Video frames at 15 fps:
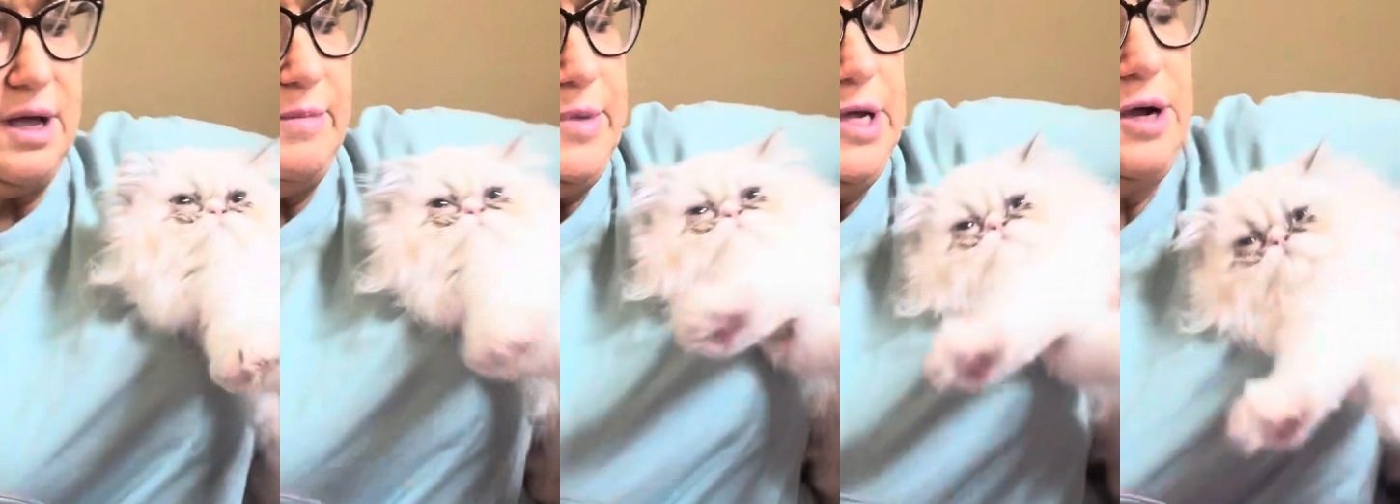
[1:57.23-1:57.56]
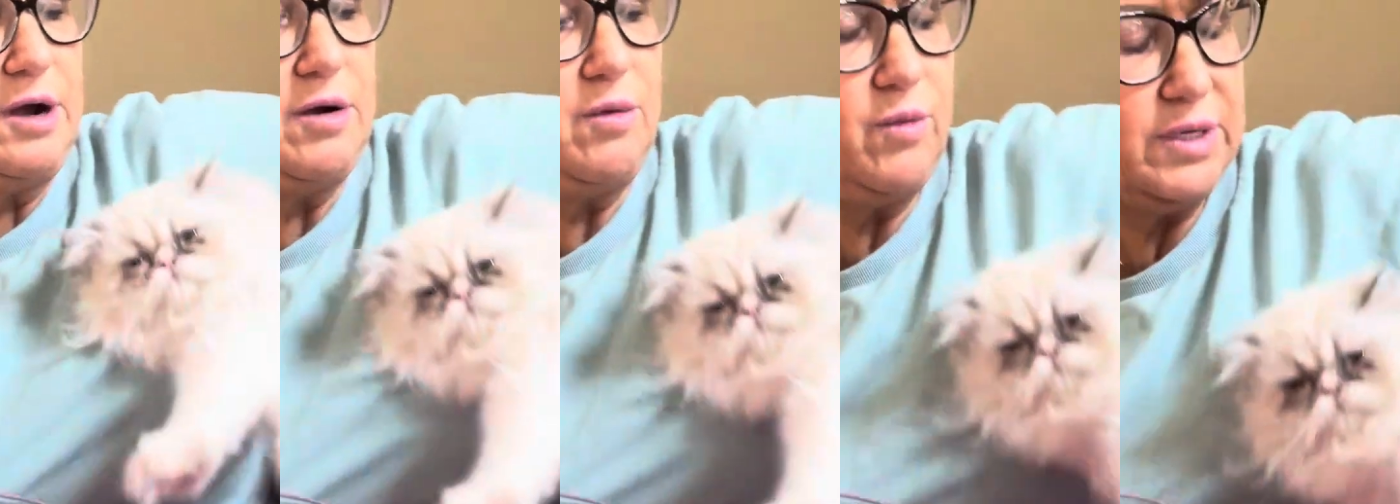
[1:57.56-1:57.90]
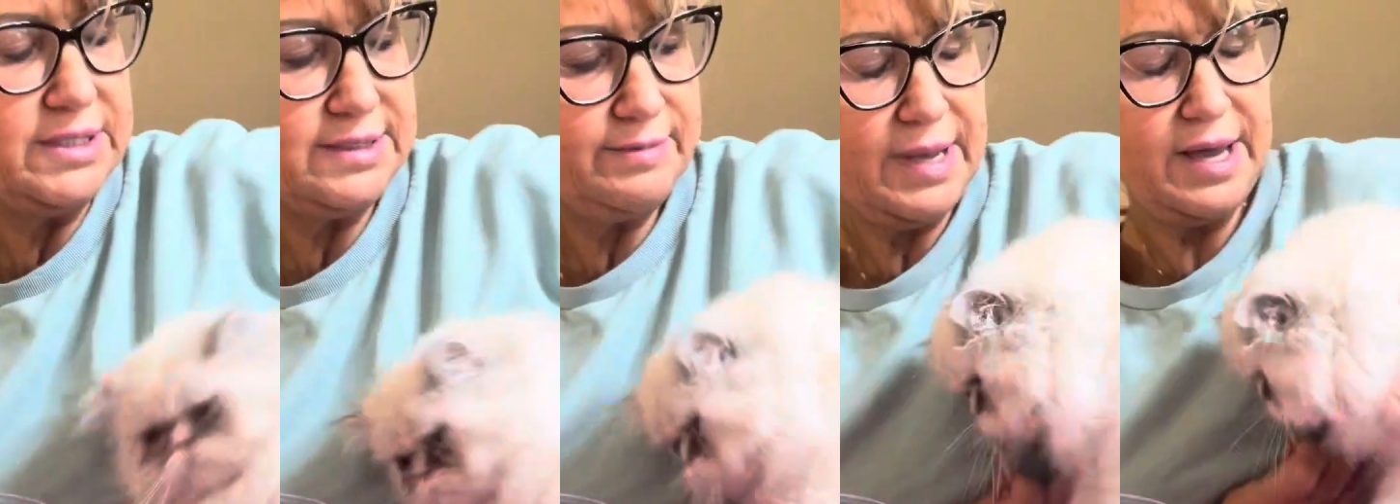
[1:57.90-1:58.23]
Come here.
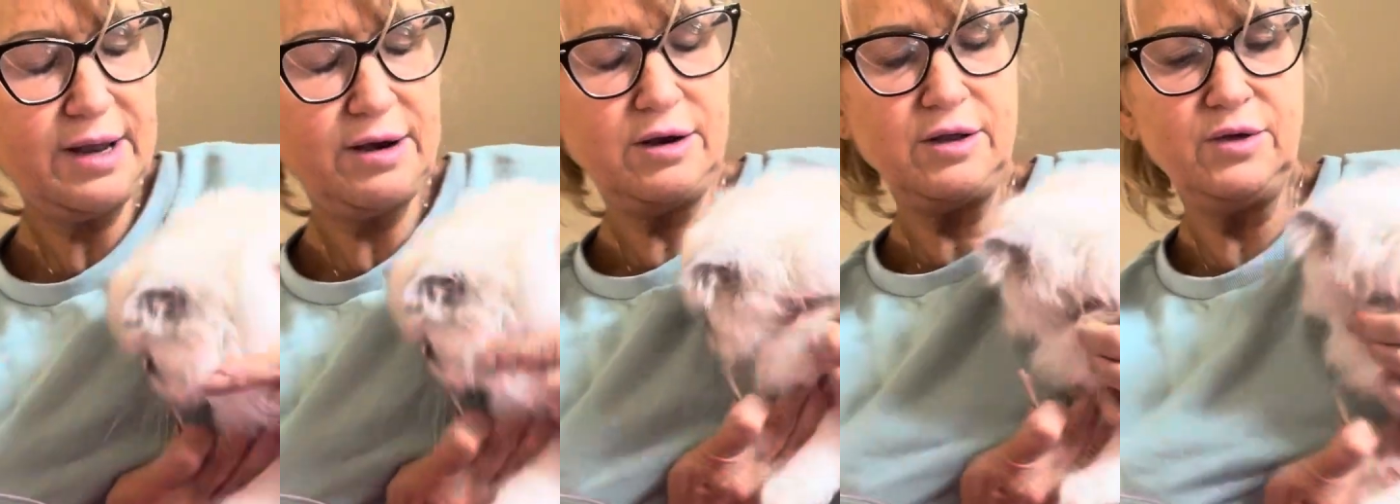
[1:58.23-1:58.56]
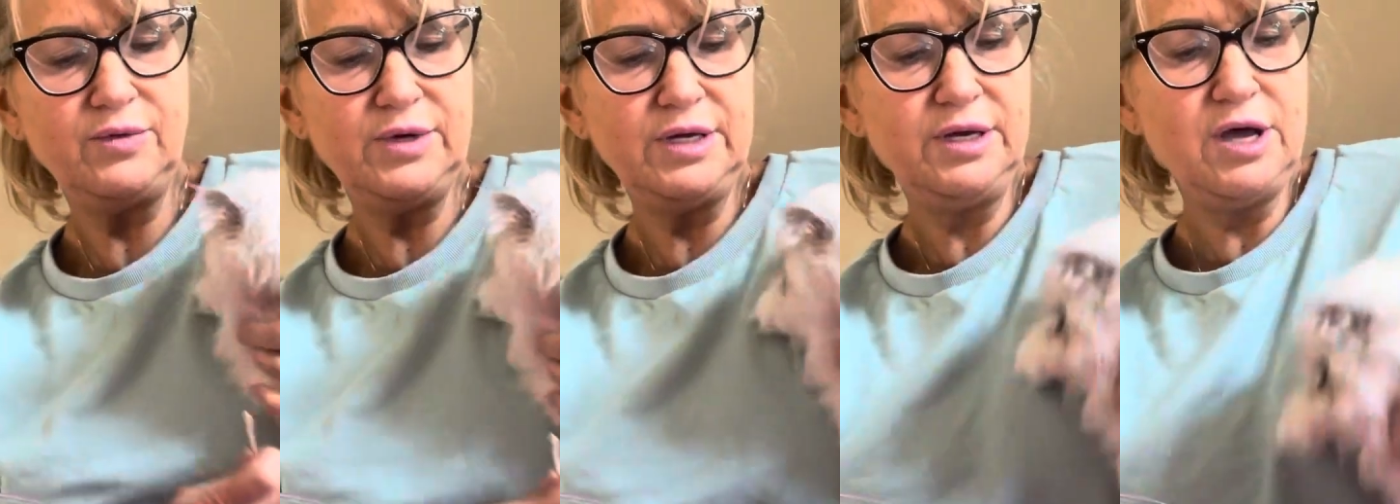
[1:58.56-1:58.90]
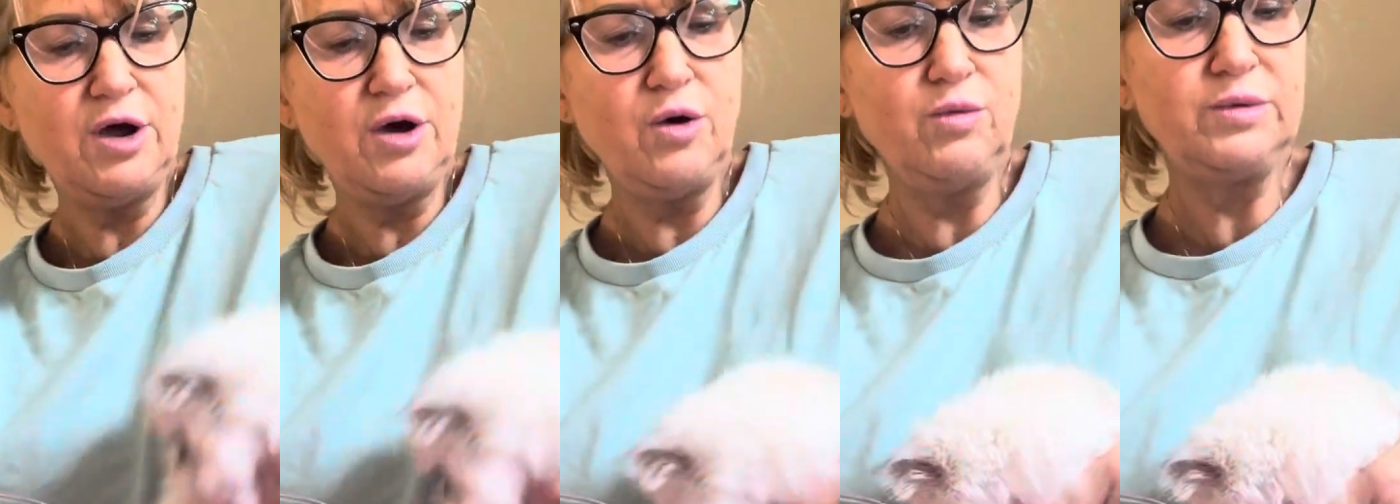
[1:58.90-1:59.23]
What's the matter, Luna?
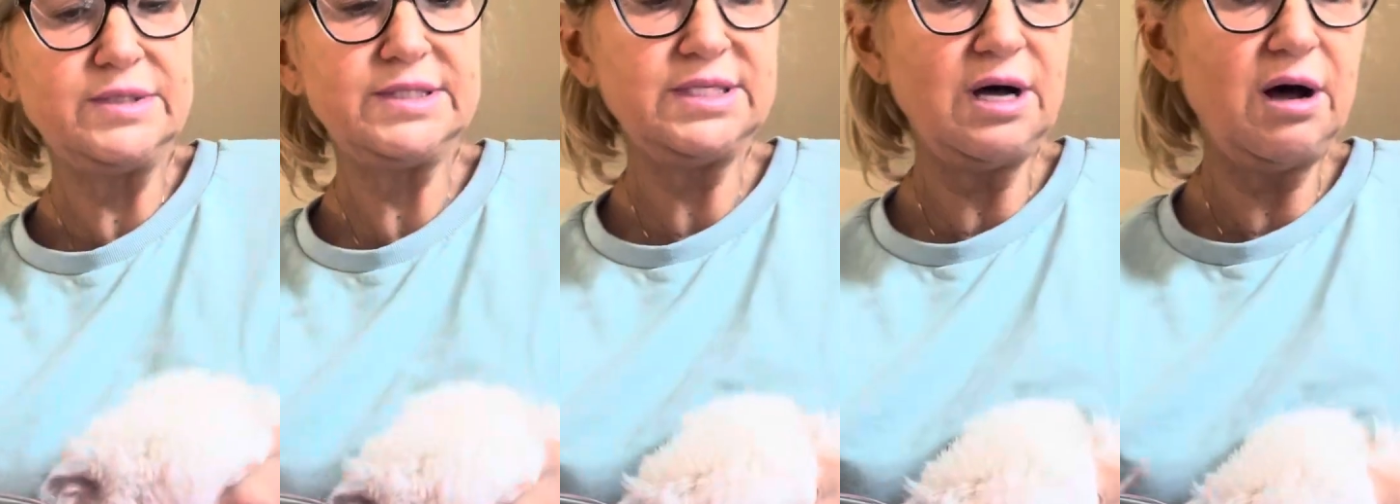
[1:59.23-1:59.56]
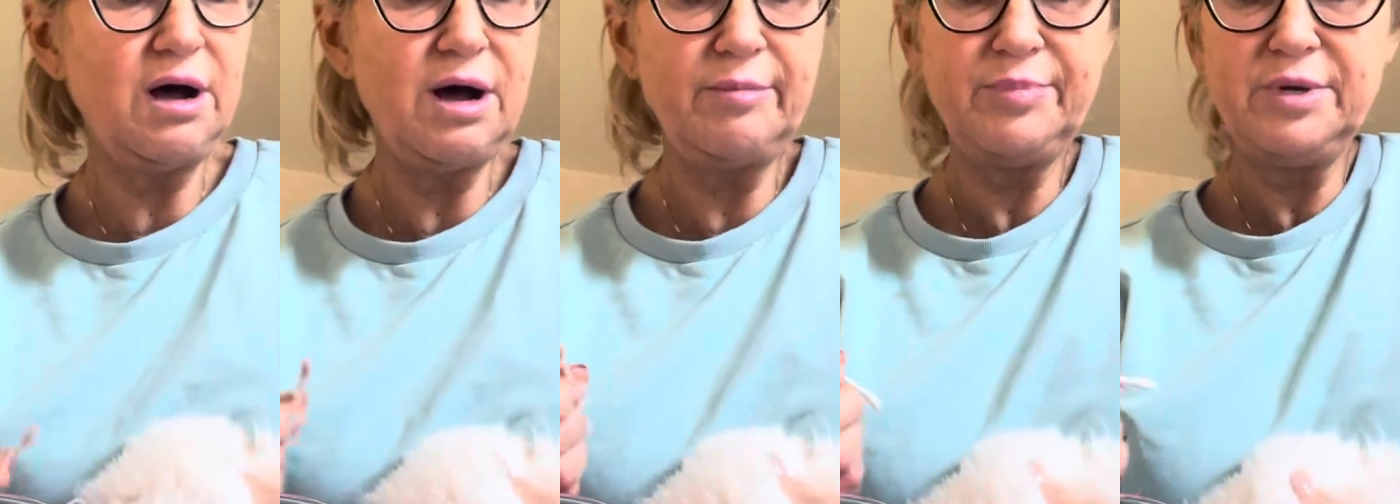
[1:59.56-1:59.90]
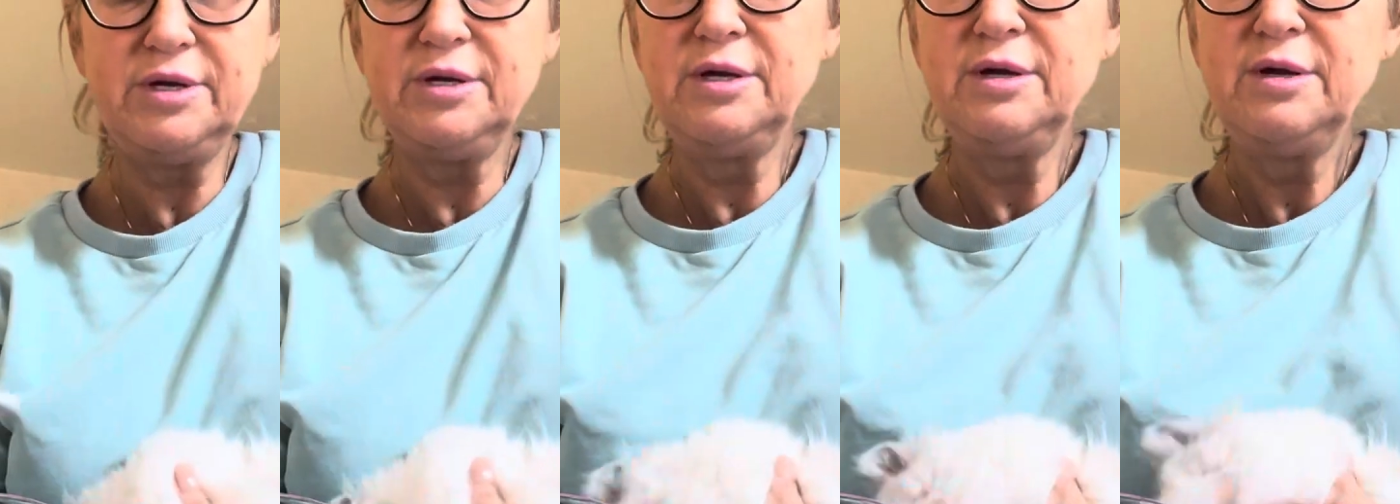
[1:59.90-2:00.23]
No, stop.